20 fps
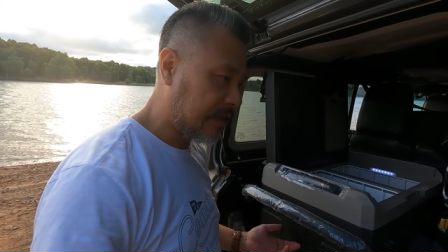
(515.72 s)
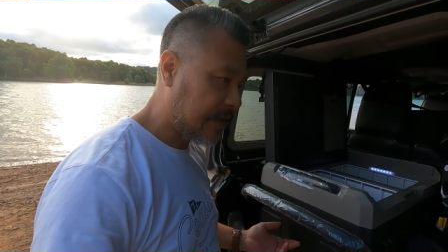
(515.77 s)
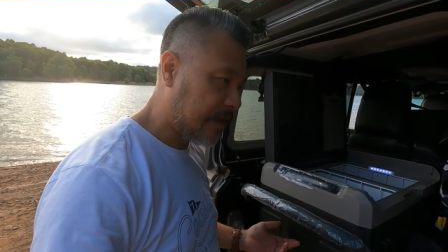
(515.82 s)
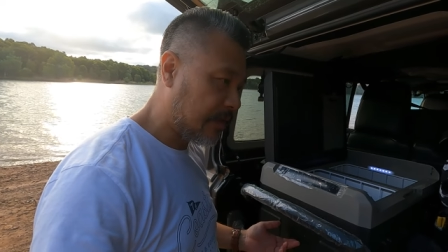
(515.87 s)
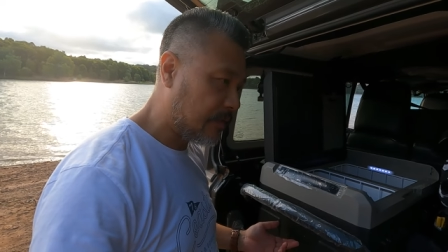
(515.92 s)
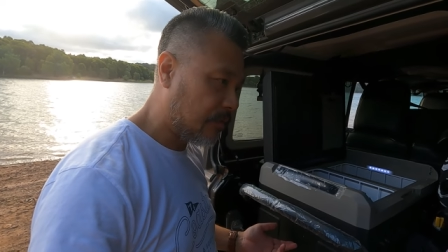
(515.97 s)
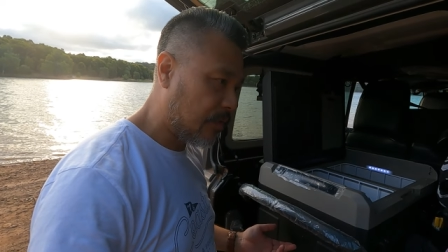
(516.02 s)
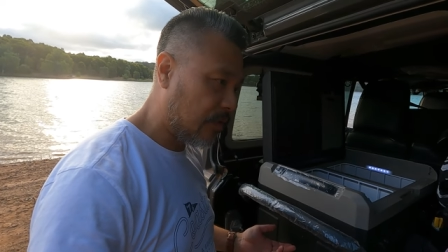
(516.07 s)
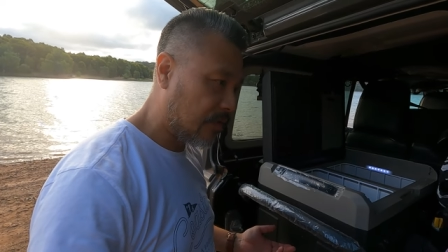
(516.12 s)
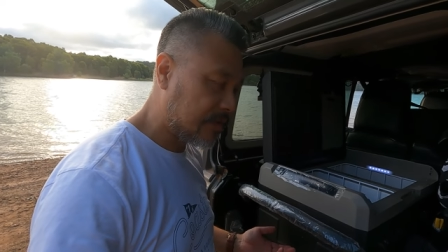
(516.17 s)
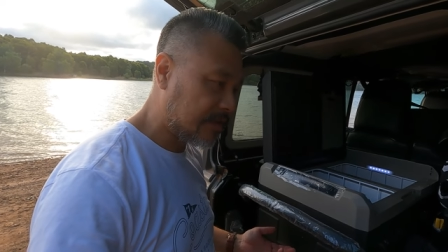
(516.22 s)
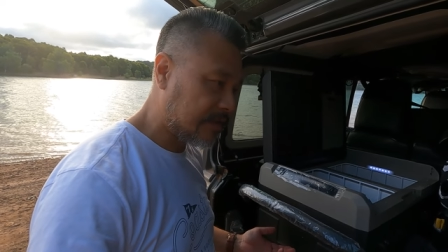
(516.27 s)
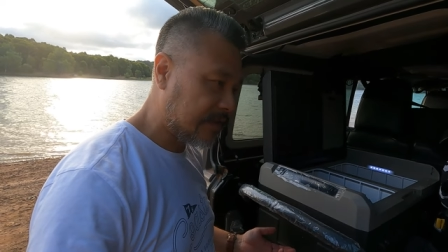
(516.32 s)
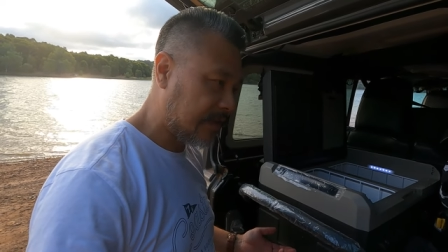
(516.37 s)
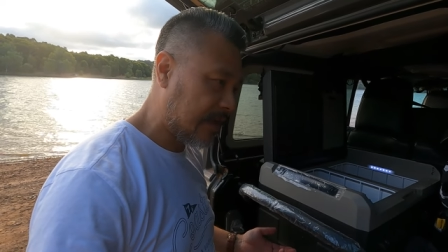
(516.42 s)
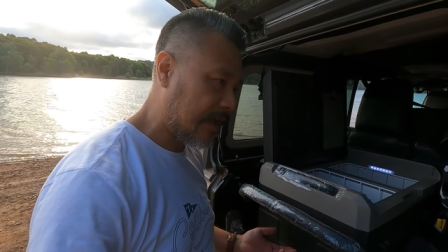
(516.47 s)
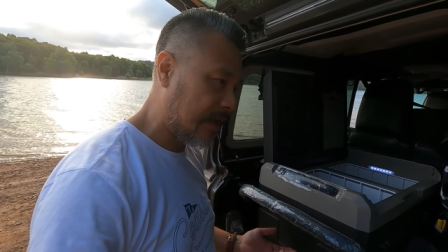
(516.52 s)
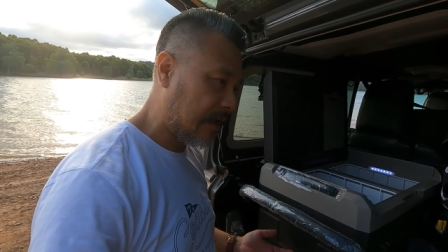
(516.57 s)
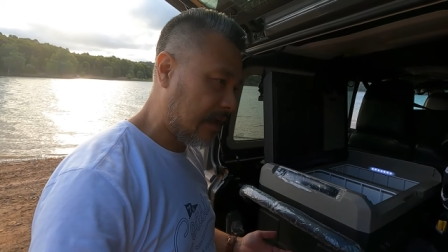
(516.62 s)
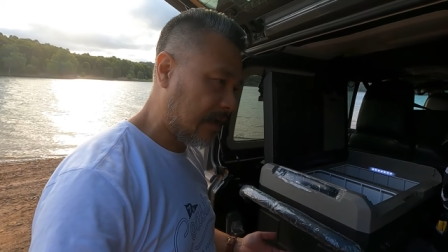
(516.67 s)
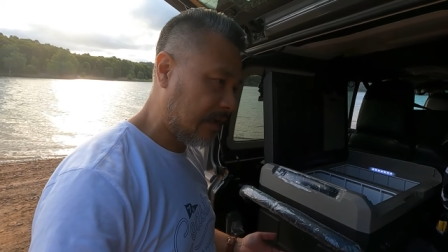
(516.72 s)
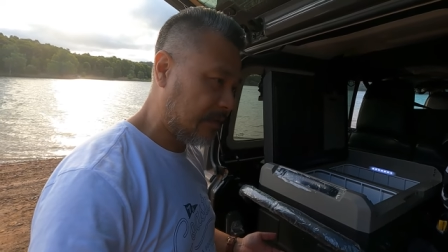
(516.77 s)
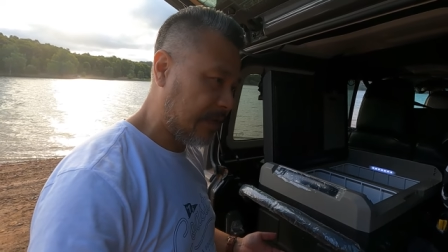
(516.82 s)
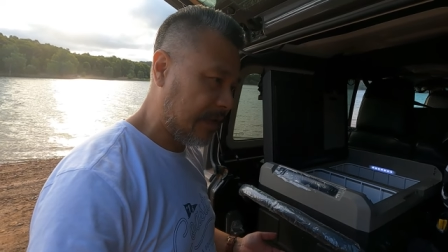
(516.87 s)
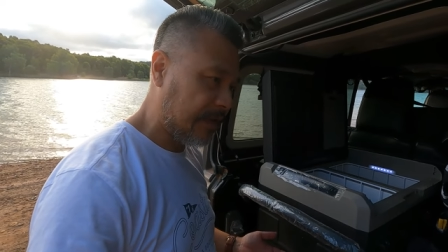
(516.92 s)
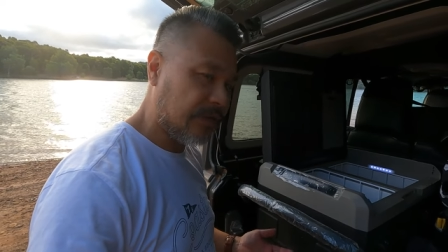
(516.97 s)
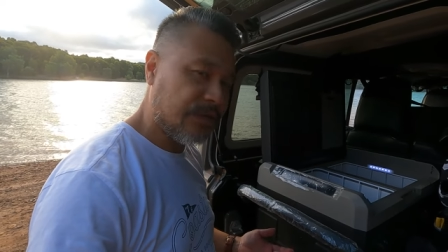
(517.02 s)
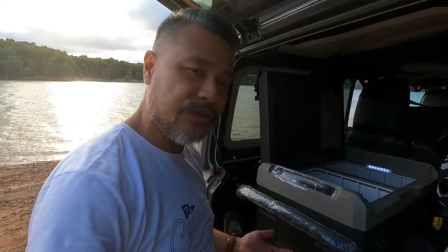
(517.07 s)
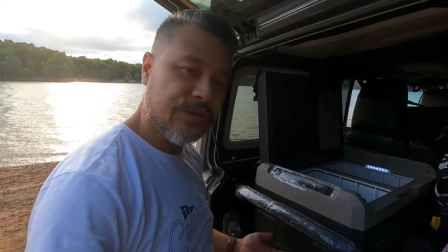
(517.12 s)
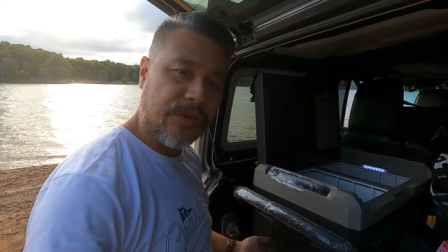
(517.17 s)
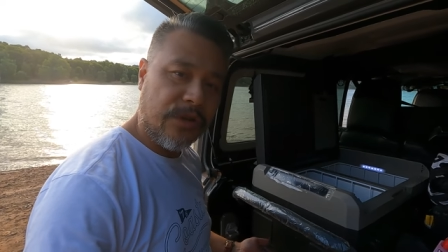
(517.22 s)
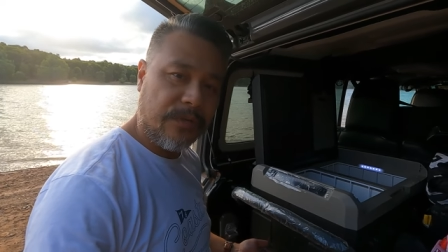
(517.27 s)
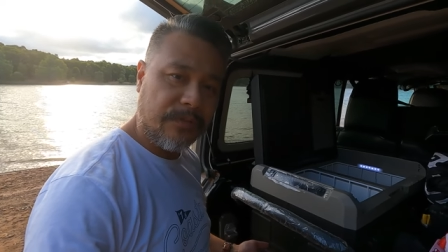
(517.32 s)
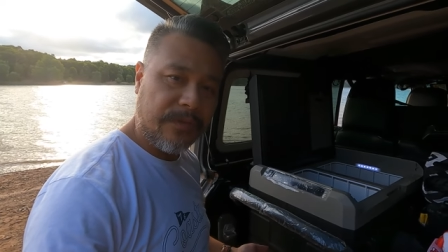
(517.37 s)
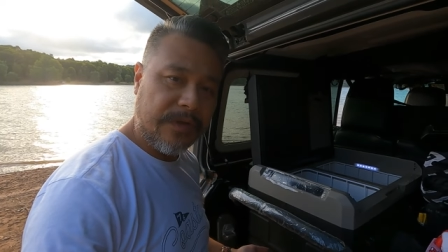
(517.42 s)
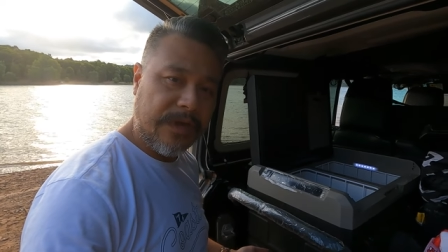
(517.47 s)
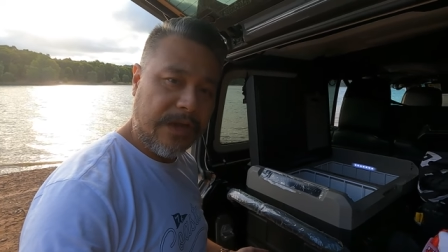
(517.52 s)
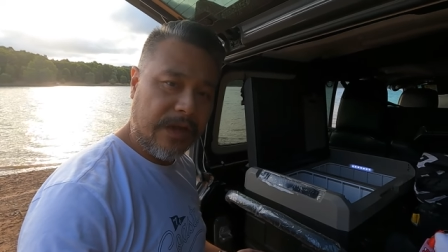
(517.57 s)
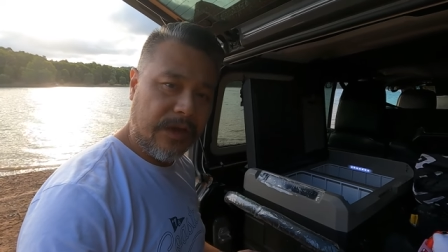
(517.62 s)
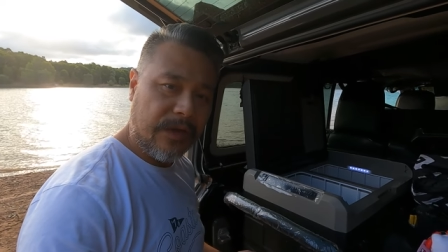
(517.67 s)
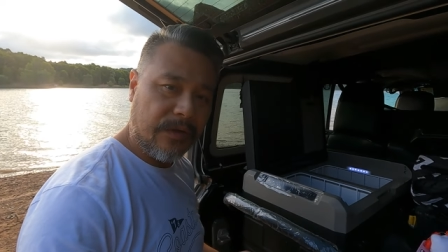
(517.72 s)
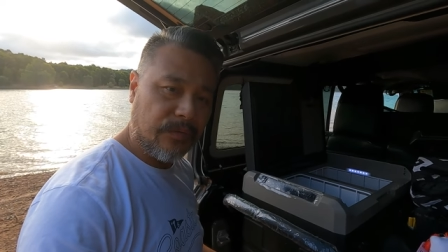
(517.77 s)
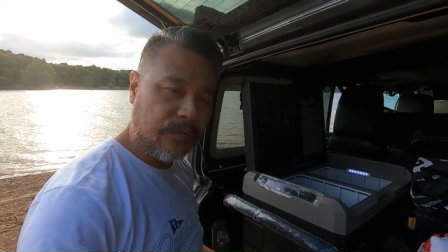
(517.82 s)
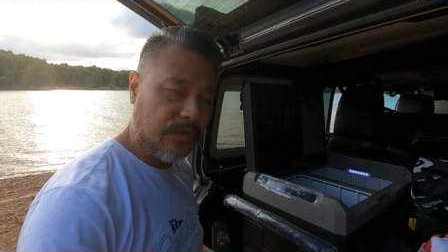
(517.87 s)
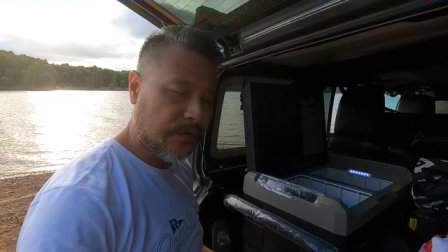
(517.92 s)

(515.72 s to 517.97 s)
that they unboxed uh, in the shop uh,